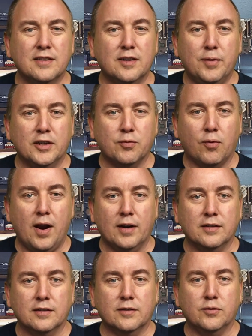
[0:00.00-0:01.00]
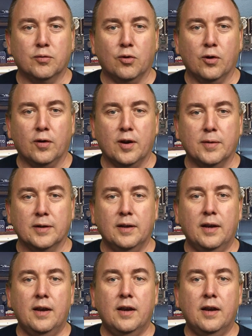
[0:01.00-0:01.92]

isn't the best practice when programming.